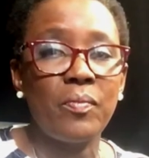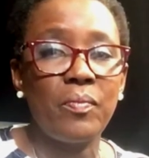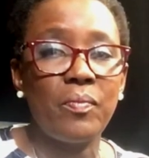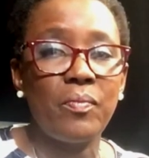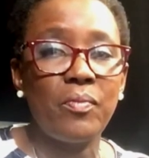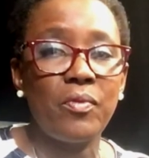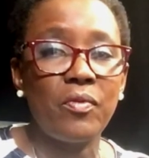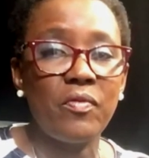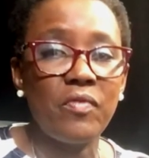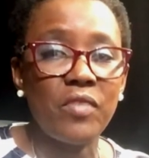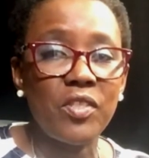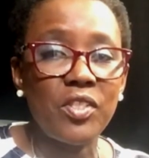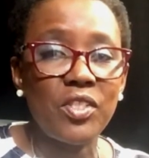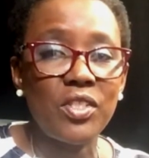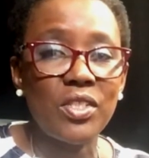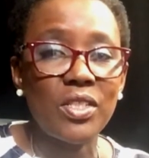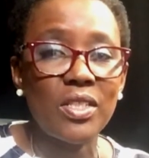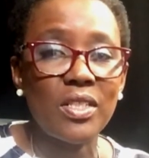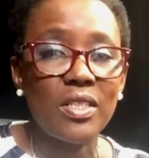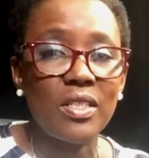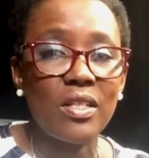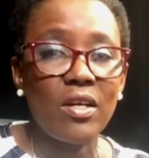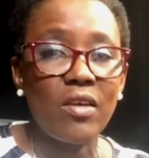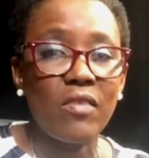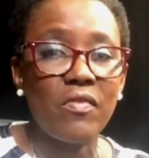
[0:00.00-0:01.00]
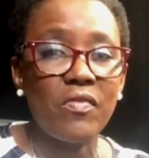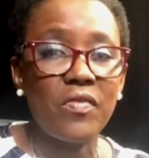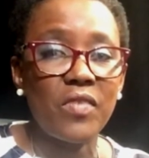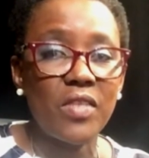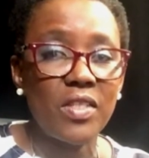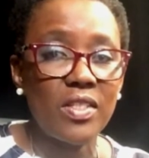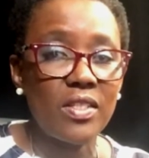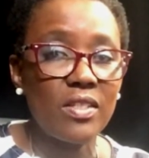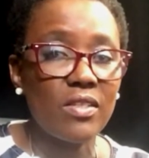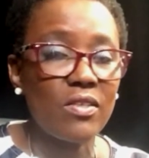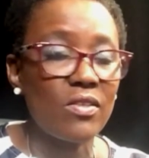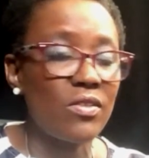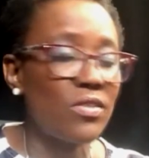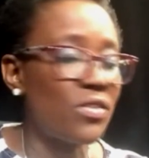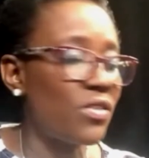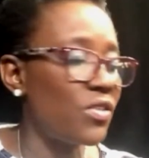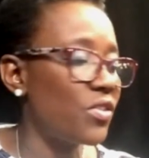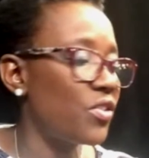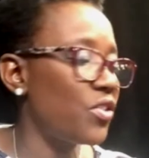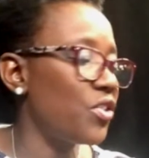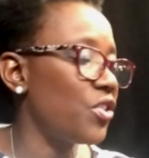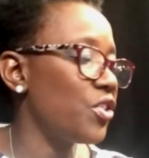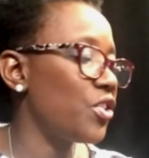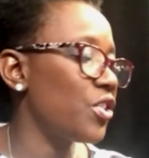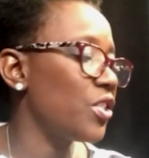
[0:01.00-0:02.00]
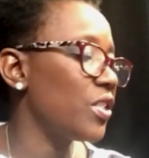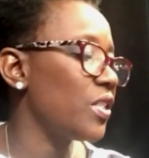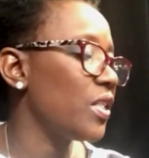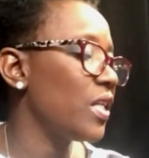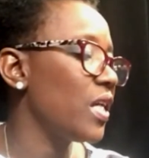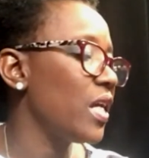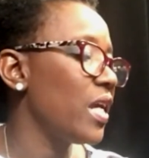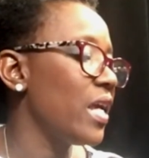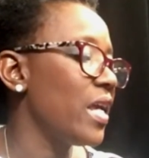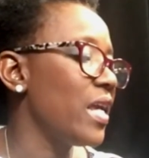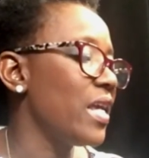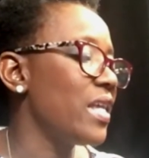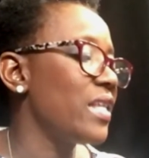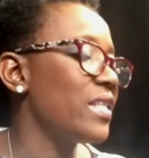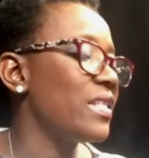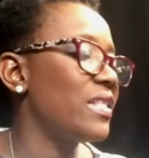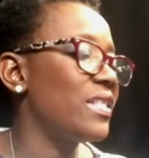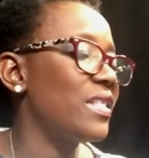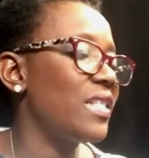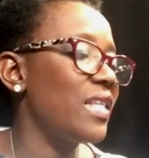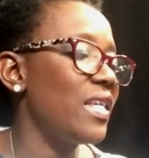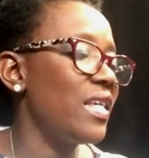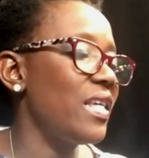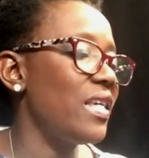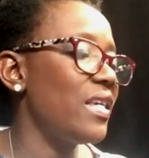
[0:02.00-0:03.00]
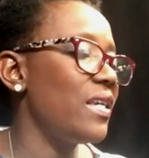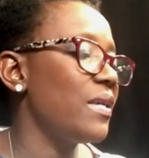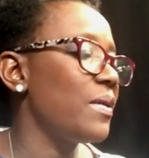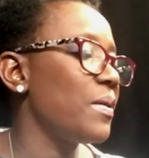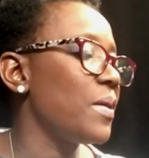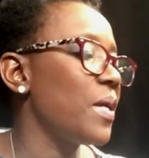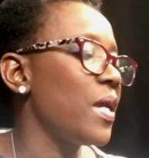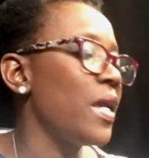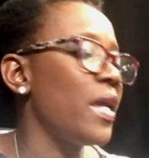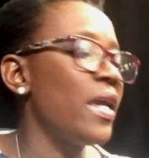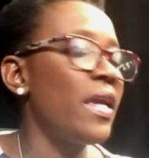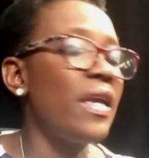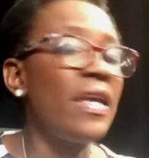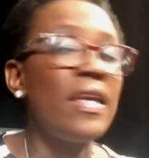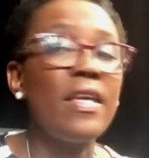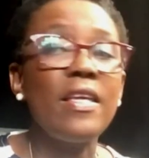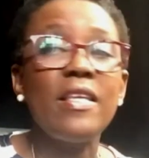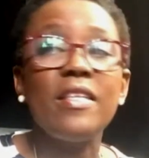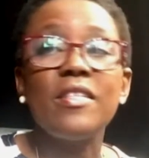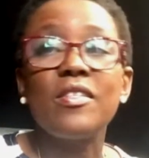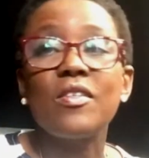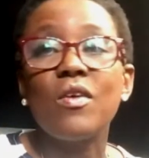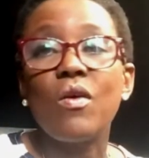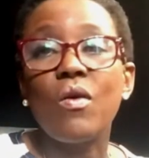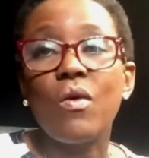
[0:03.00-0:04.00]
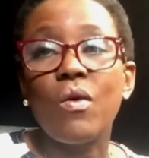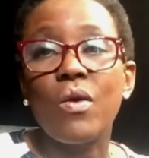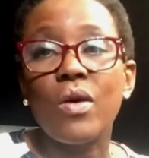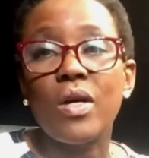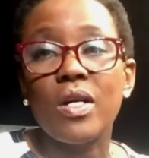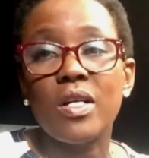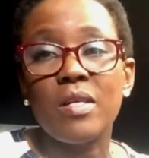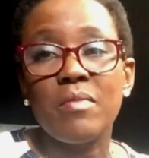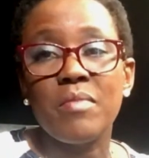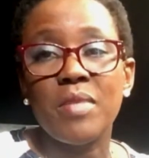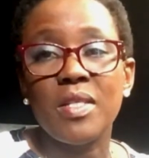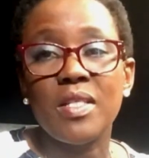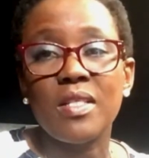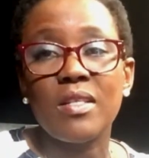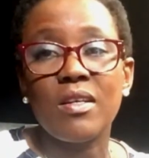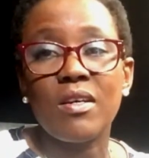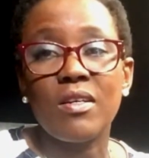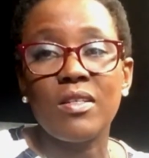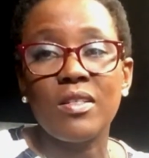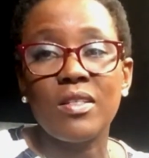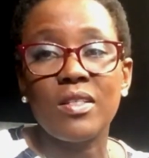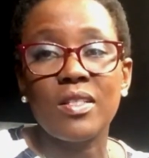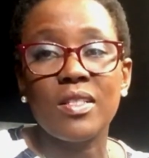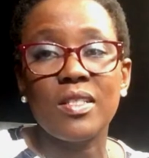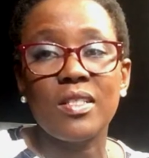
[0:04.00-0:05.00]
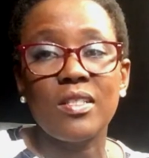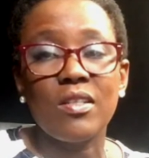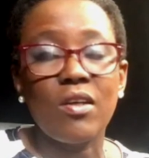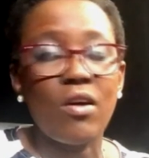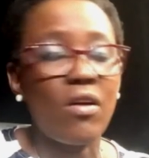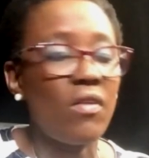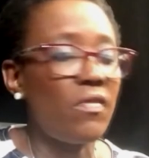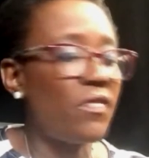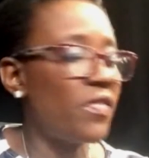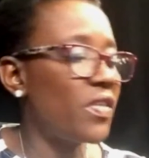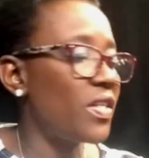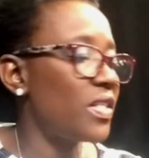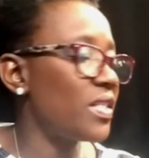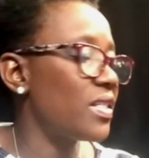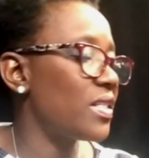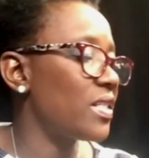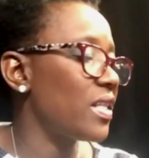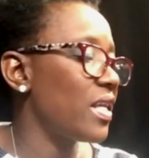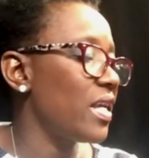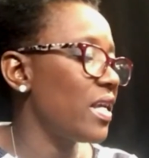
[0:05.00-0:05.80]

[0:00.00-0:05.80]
provision of this Constitution, C. His or her misconduct in office,